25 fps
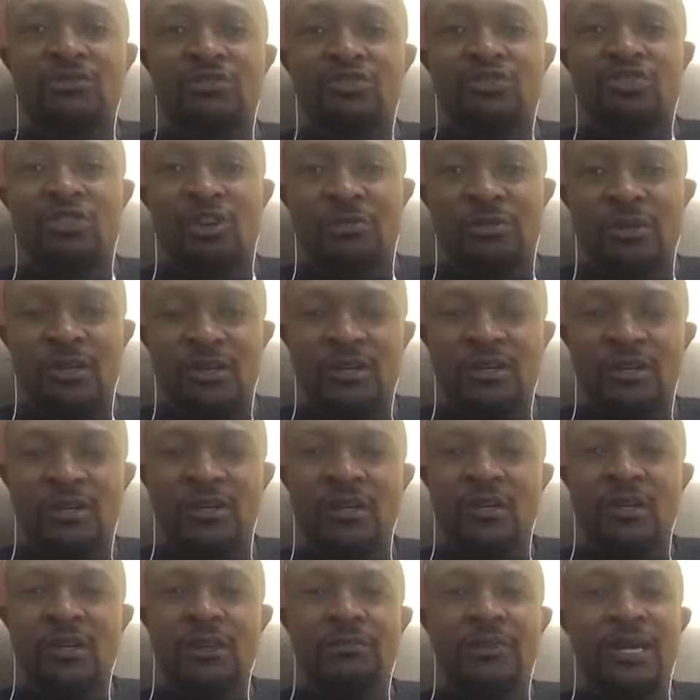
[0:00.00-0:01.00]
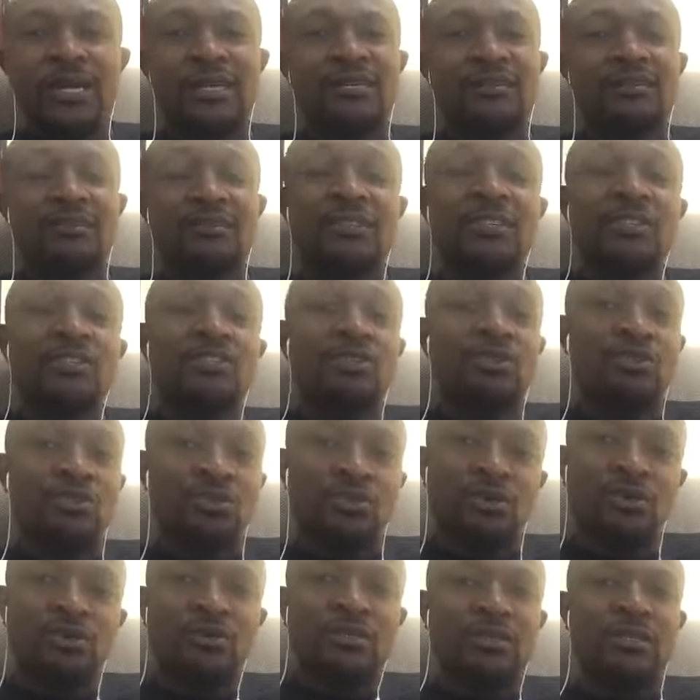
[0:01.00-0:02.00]
trauma by the things you
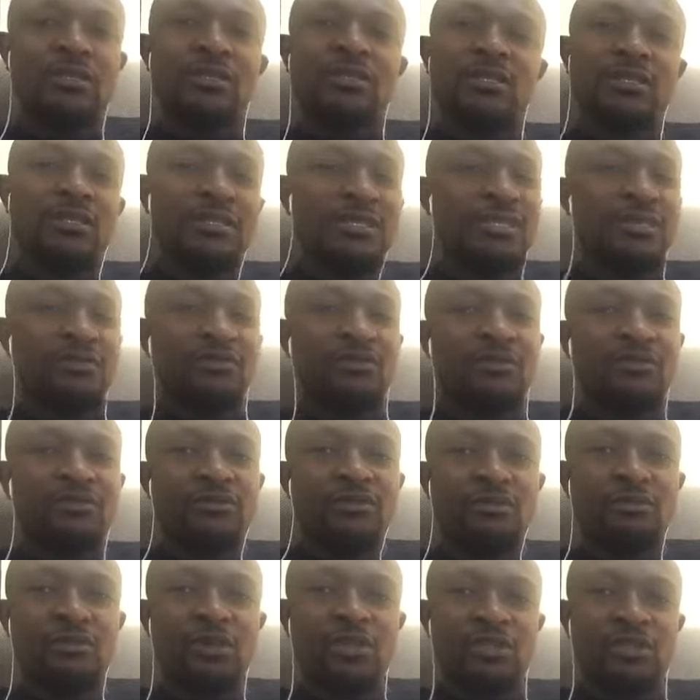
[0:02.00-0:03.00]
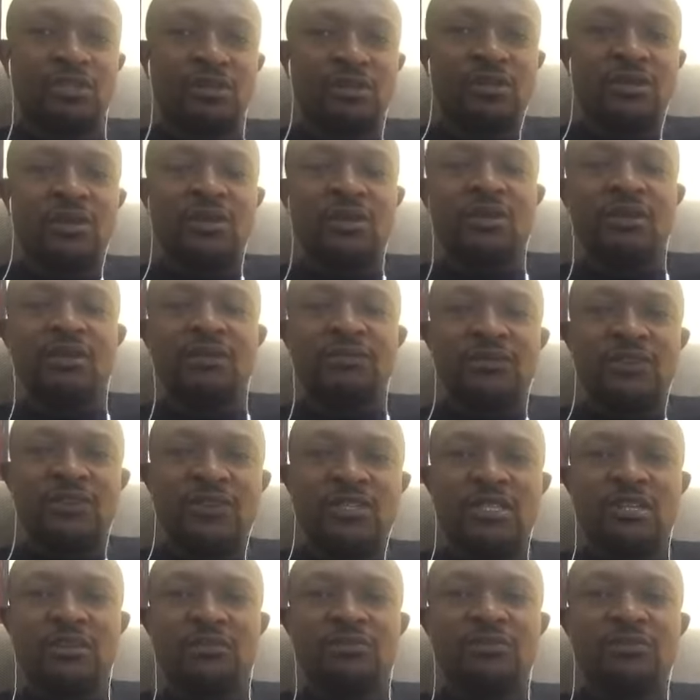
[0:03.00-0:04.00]
call sensitive information.
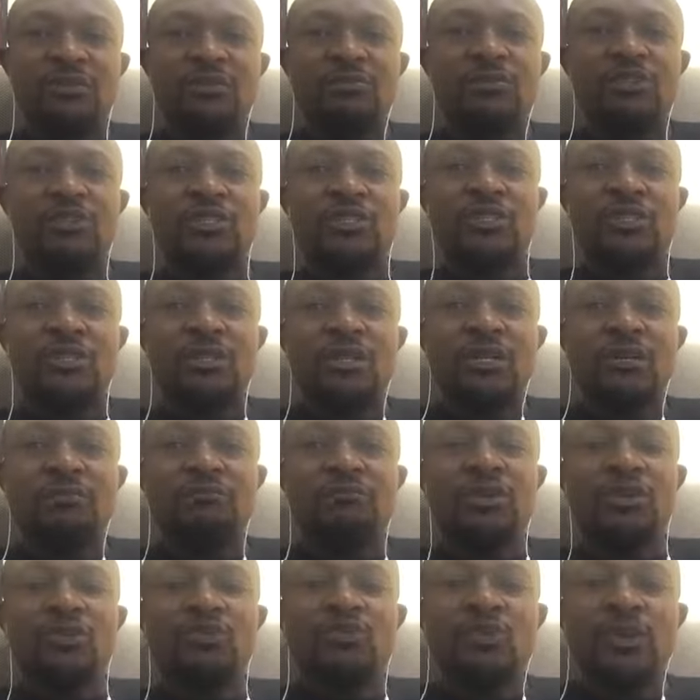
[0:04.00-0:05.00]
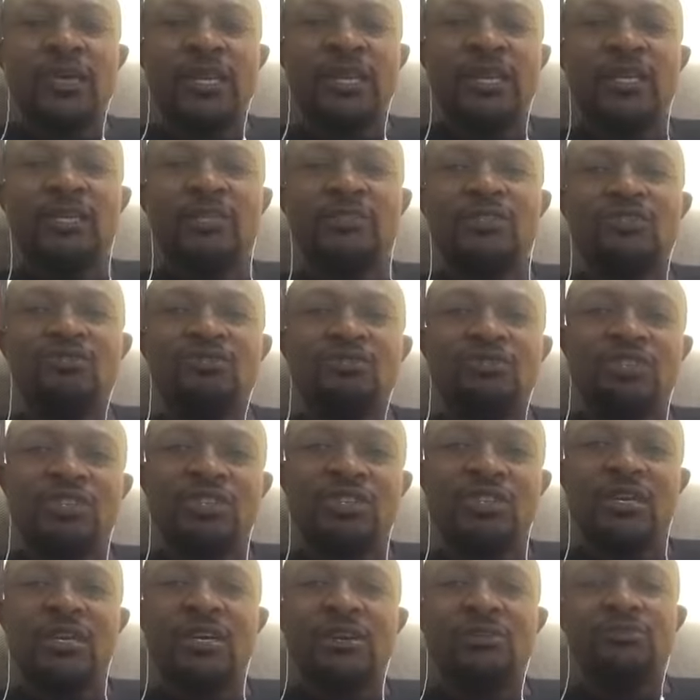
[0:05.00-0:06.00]
First and foremost, be willing to
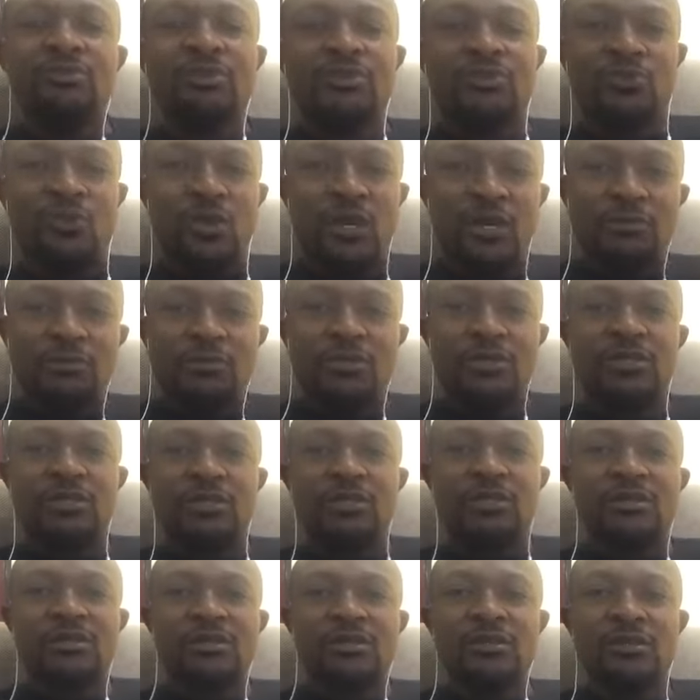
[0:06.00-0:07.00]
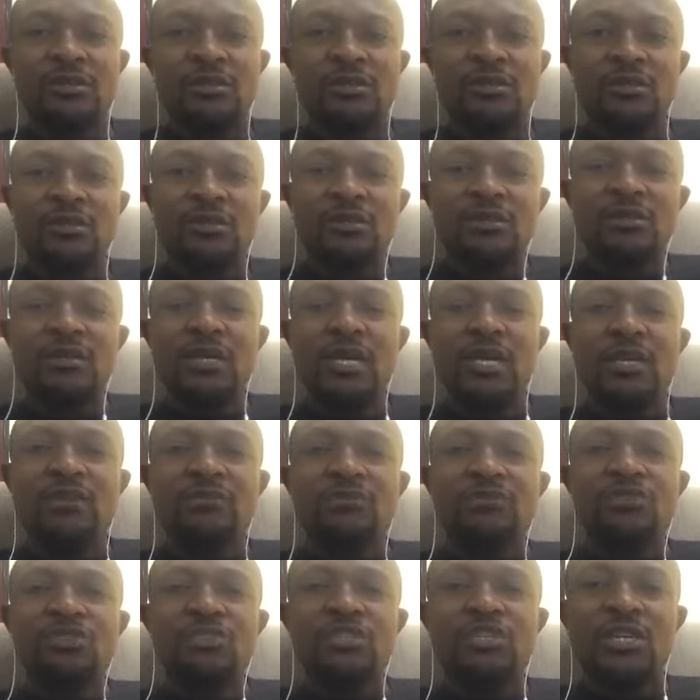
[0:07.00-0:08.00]
share with one person. And
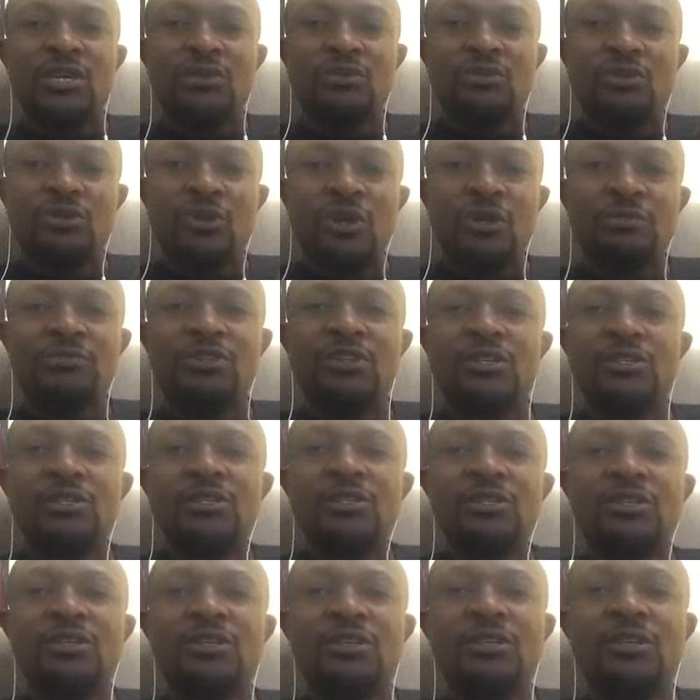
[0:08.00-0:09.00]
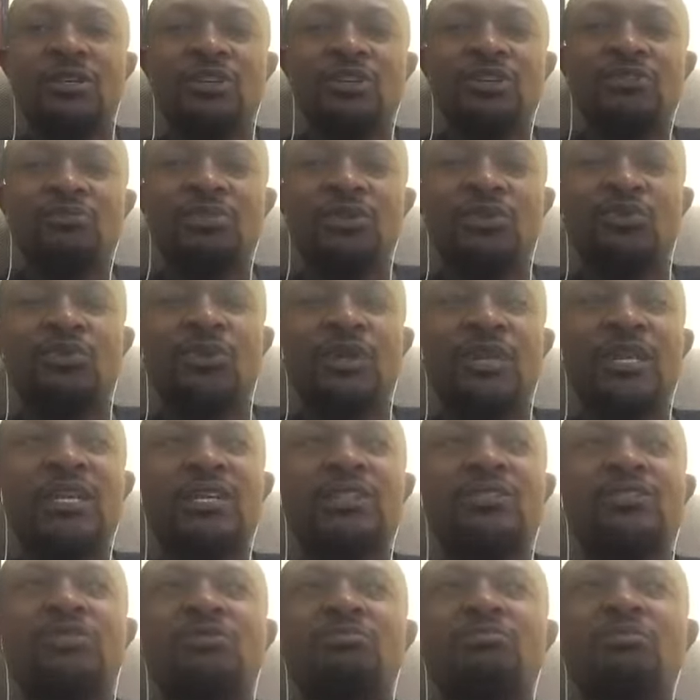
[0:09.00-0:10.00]
if you share with one person, be
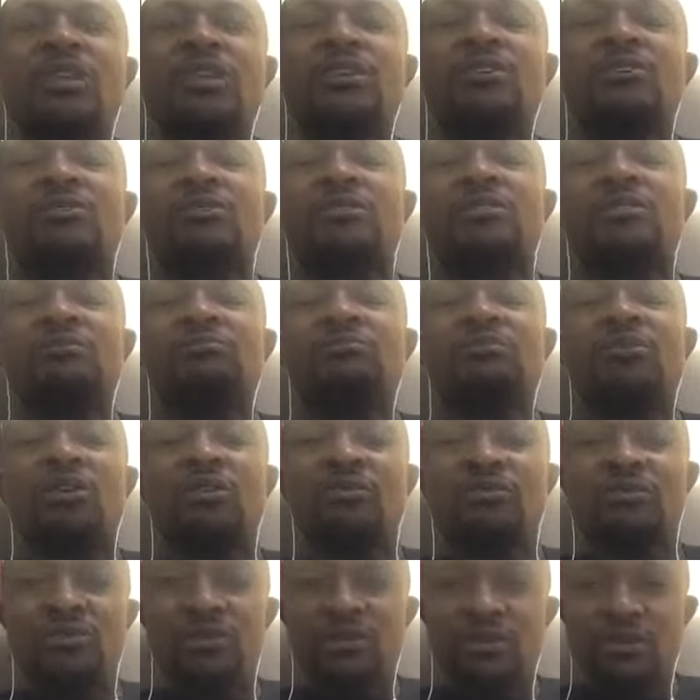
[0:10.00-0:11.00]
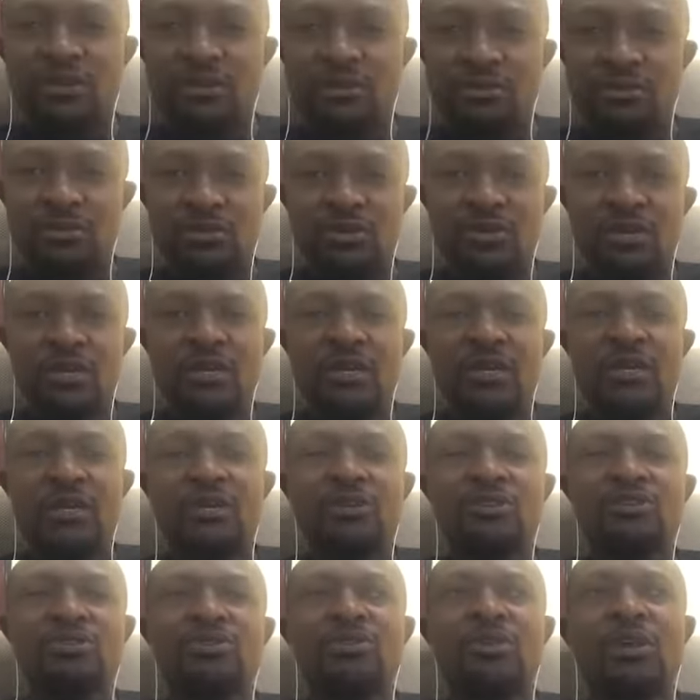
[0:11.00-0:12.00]
willing to make yourself more vulnerable.
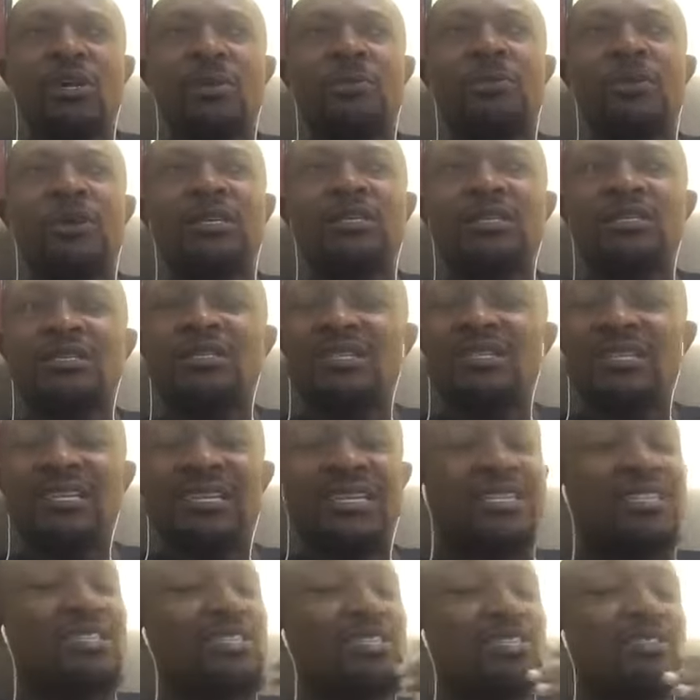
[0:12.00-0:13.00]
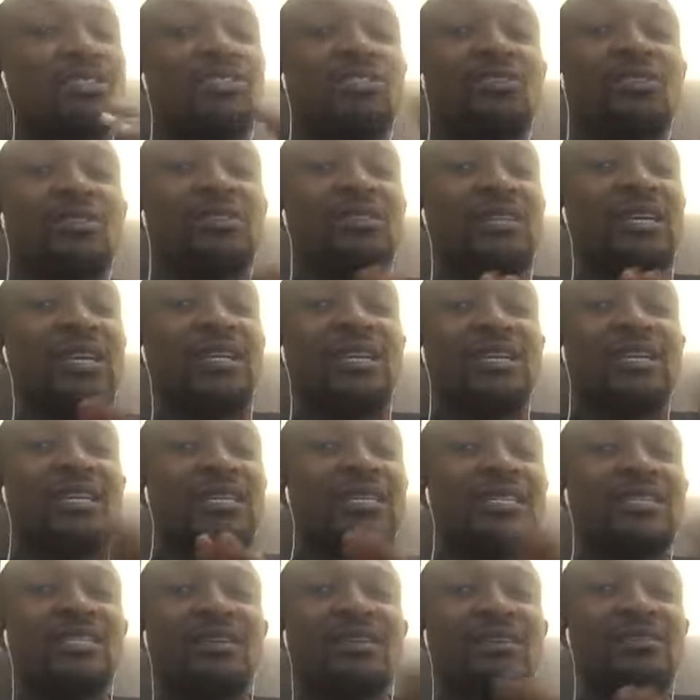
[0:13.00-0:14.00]
Grow capacity. It's not an
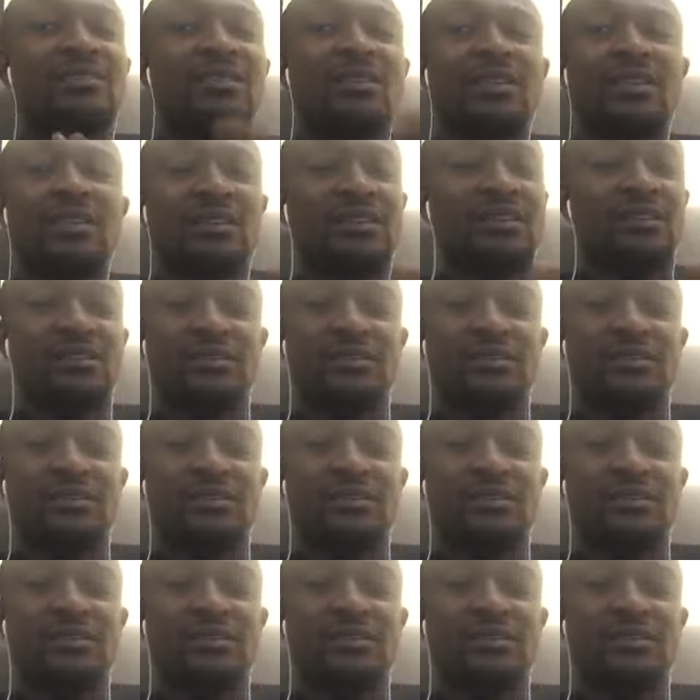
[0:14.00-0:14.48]
easy thing.